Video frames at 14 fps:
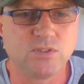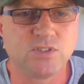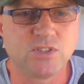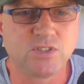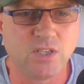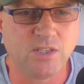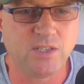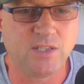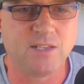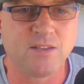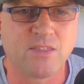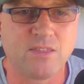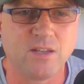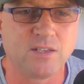Sunday,
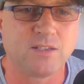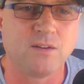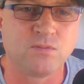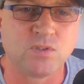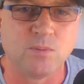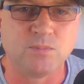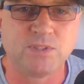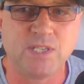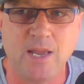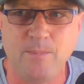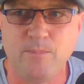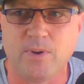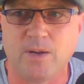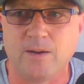the 3rd of
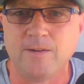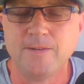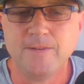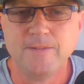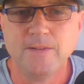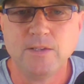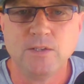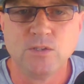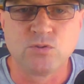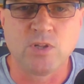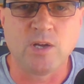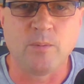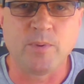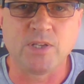September.
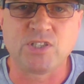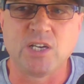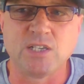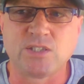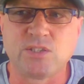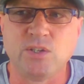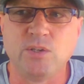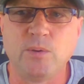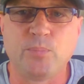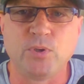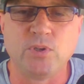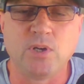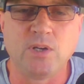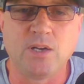So that'll be a chance to
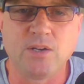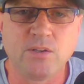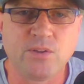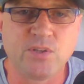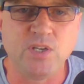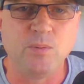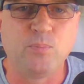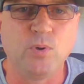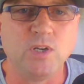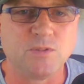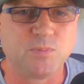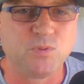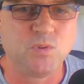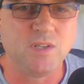put three
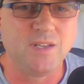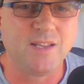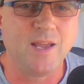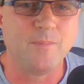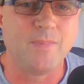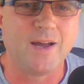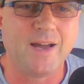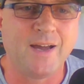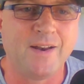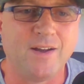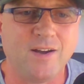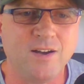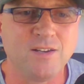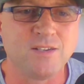points between them
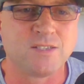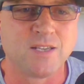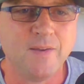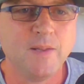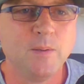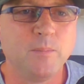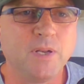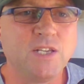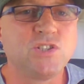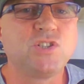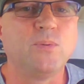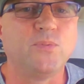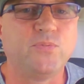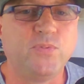and us. But let's
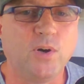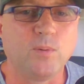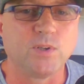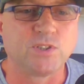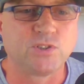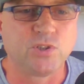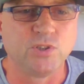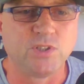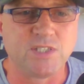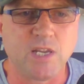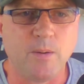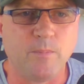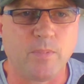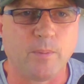jump forward to
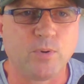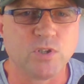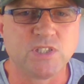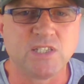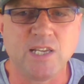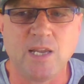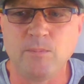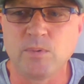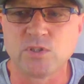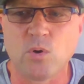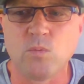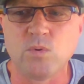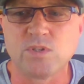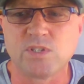December because December
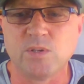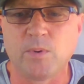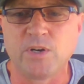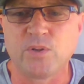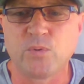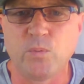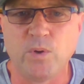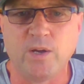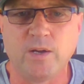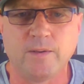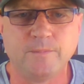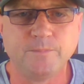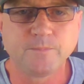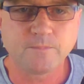is always the month
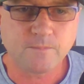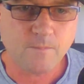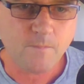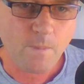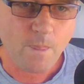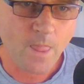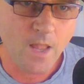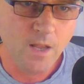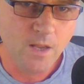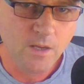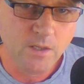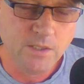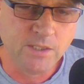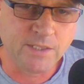where
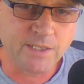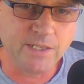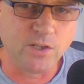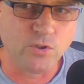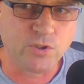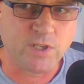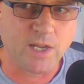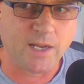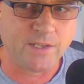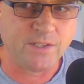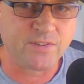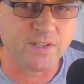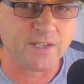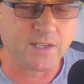you kind of look at
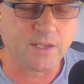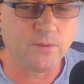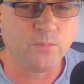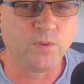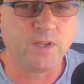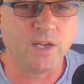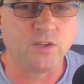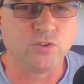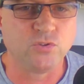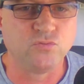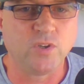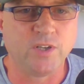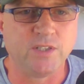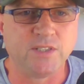and you think if we get a
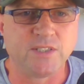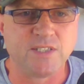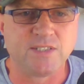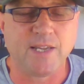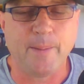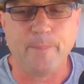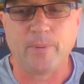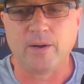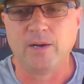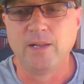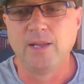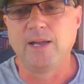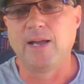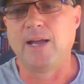good run in December,
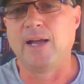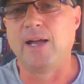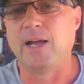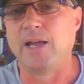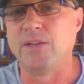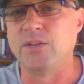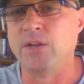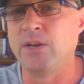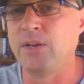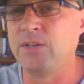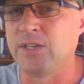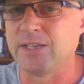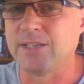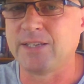uh,
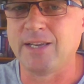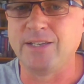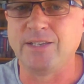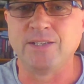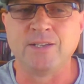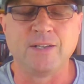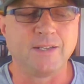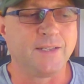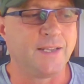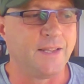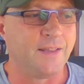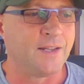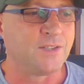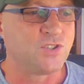you can kind of
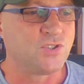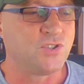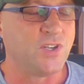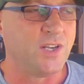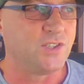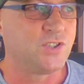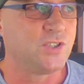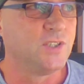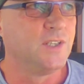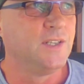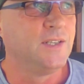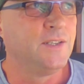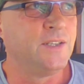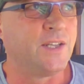get that stretch.
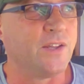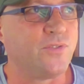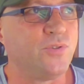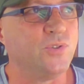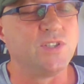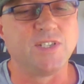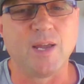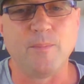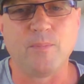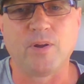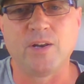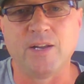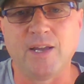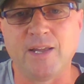You get through
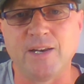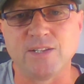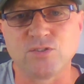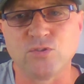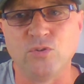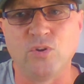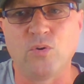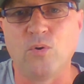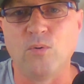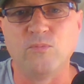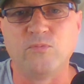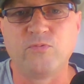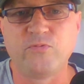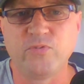December and it's on the
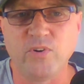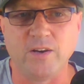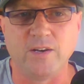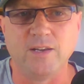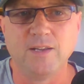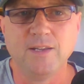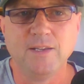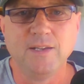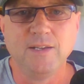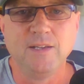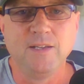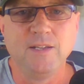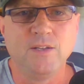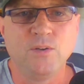home front.
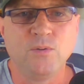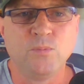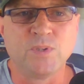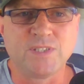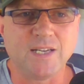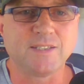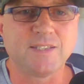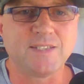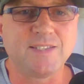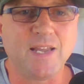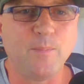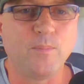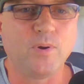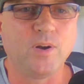We start
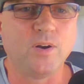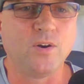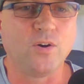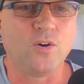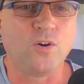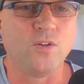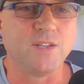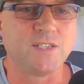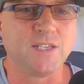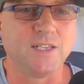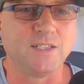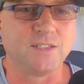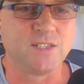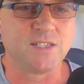December on the
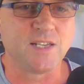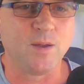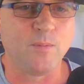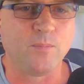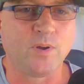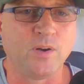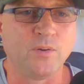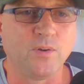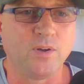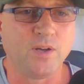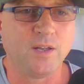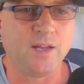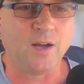2nd of December